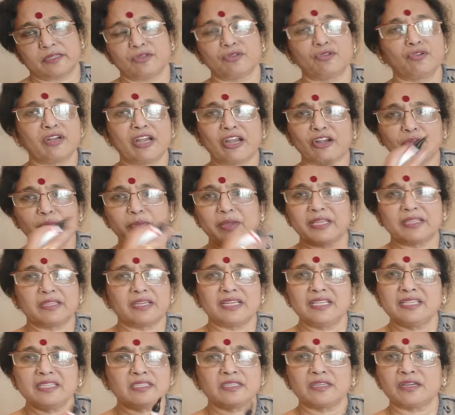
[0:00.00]
You don't have to make the
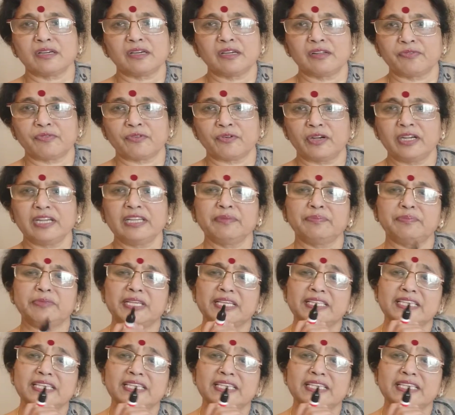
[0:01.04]
incircle for it.